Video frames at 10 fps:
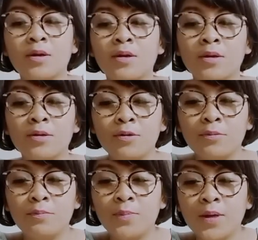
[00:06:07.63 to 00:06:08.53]
You've
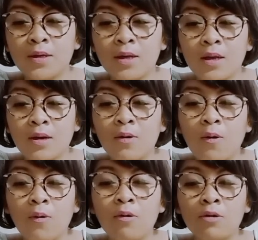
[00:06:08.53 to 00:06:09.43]
been in
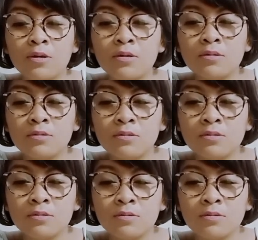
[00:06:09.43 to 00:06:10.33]
hold.
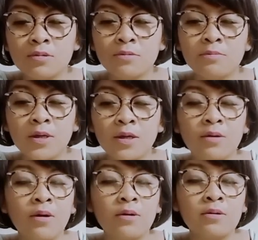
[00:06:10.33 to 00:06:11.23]
You've been in
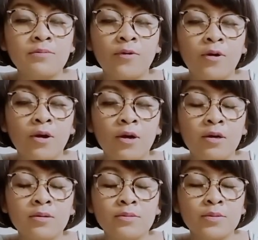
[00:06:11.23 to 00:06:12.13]
hold for
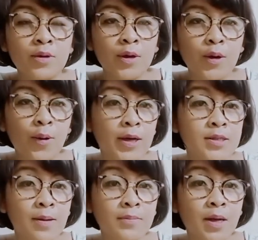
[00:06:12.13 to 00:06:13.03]
quite some
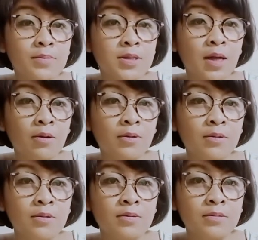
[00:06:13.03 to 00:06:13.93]
times now.
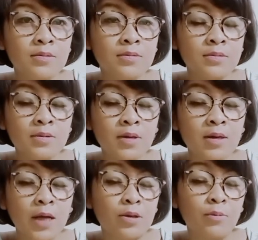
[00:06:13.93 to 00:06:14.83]
Not
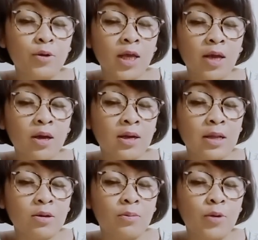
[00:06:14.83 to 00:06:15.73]

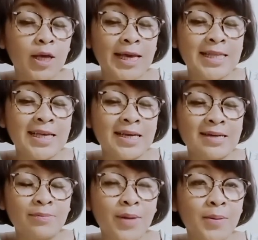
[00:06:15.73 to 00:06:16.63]
communicating,
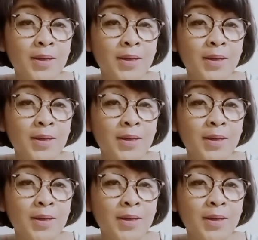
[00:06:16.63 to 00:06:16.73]
maybe.